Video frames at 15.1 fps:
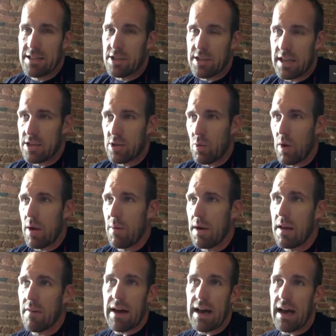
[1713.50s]
it's the
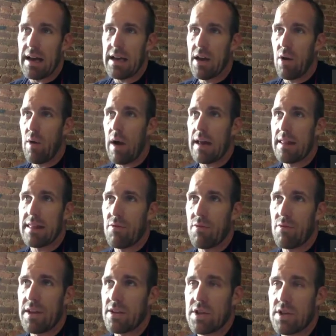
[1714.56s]
way we live. I
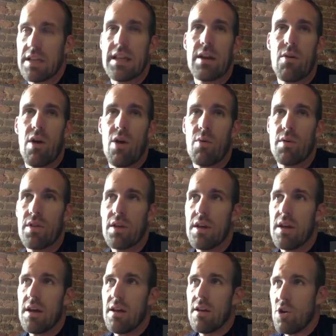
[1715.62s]
don't think there's anything wrong
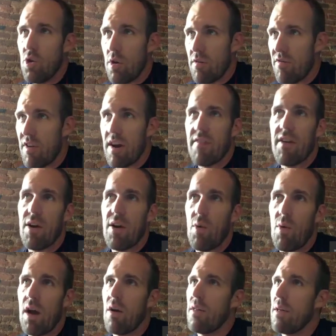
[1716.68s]
with doing very,
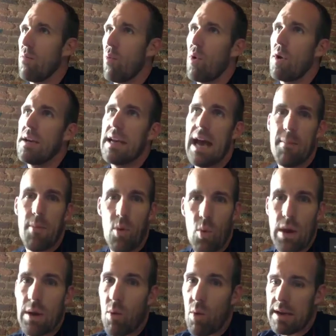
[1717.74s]
very well. Then one
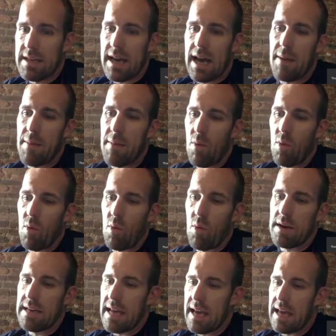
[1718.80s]
time a week,
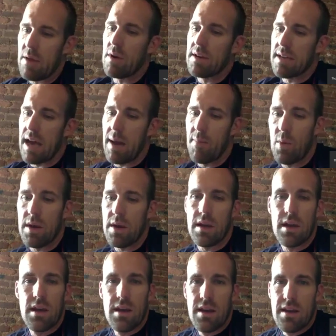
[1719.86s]
not one day, one time a
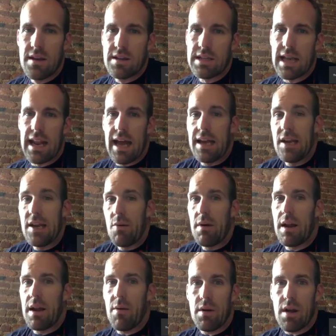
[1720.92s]
week, saying, hey,
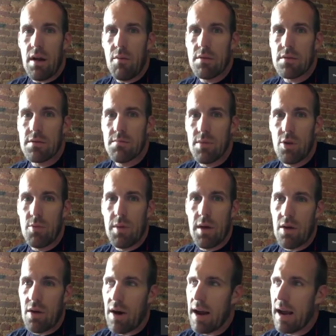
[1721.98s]
you know what? I want some
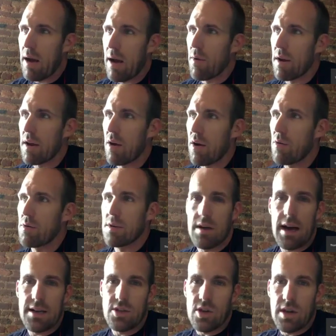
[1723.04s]
Bluebell. Or, hey, I want to go
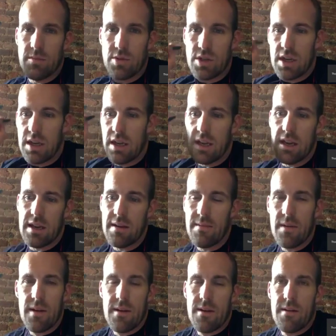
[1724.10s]
to Ice Cream City
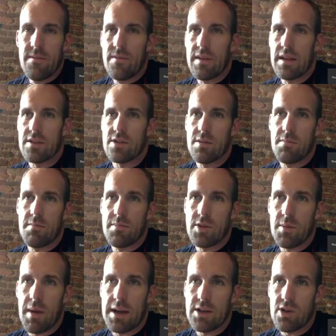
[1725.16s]
and get
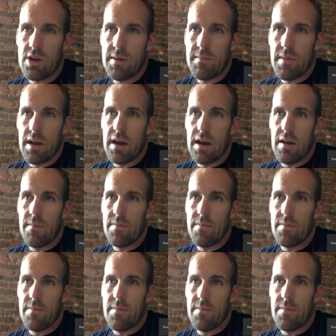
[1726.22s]
some ice cream.